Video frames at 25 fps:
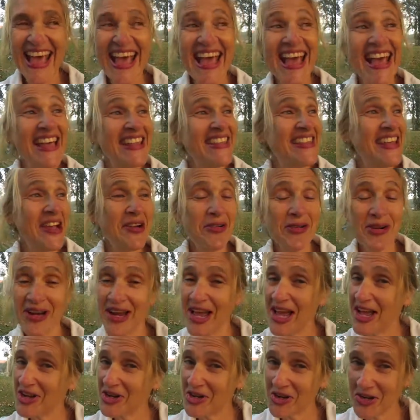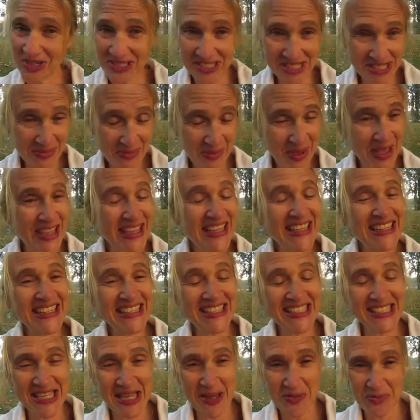And they were not going to make an
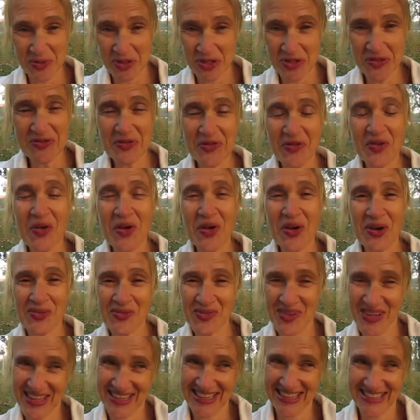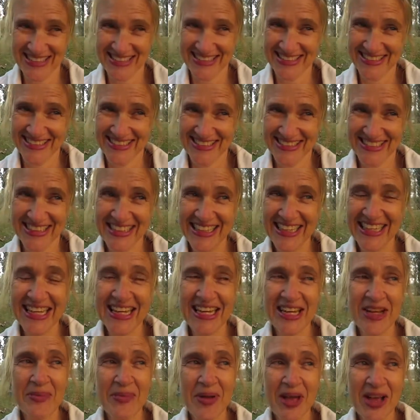exception for me.
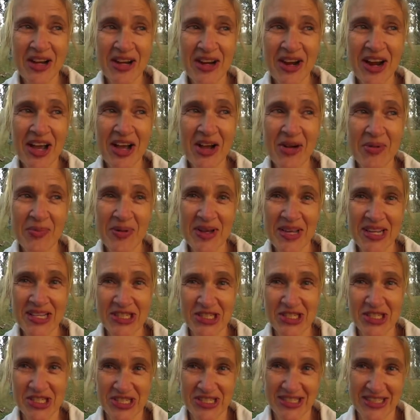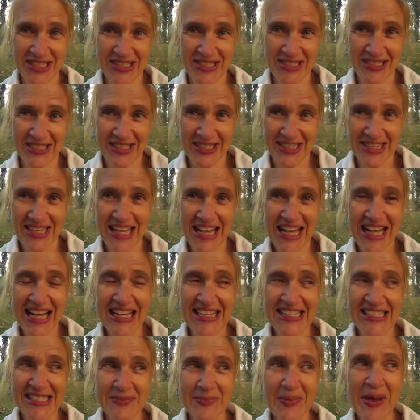No matter how much
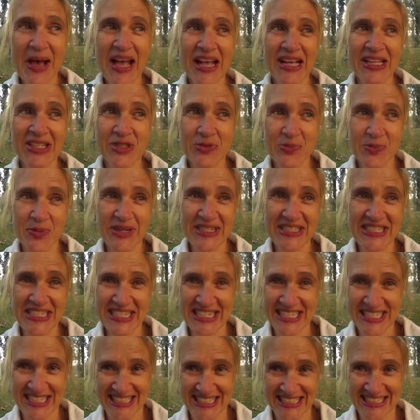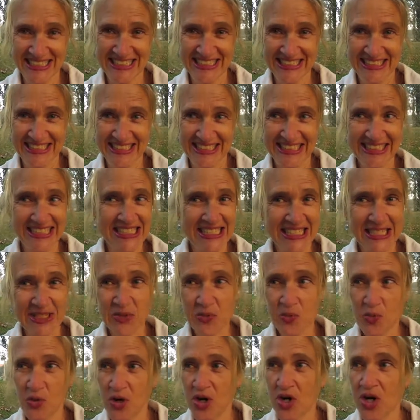I smiled pretty,
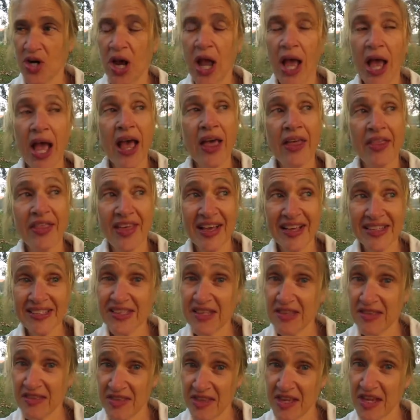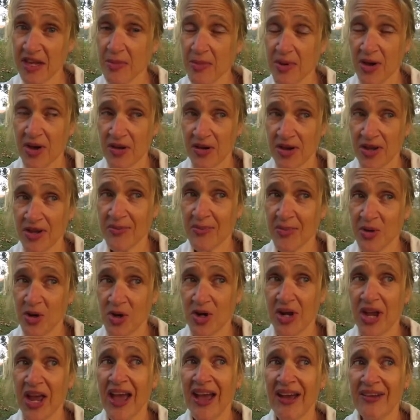didn't work. That's the thing about
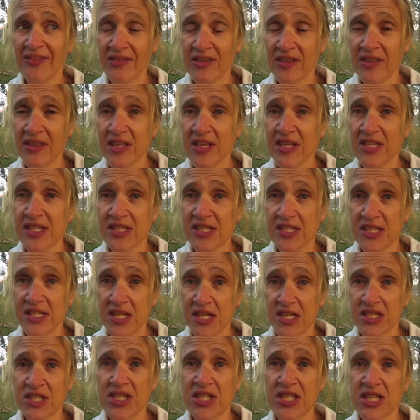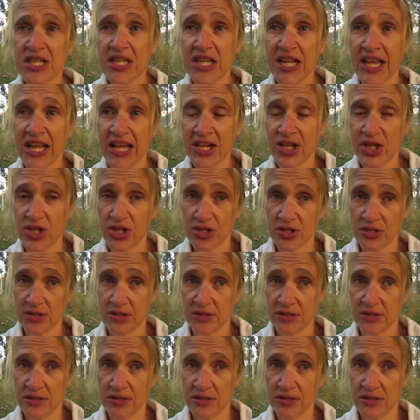Cambodia. Everything is done to the letter.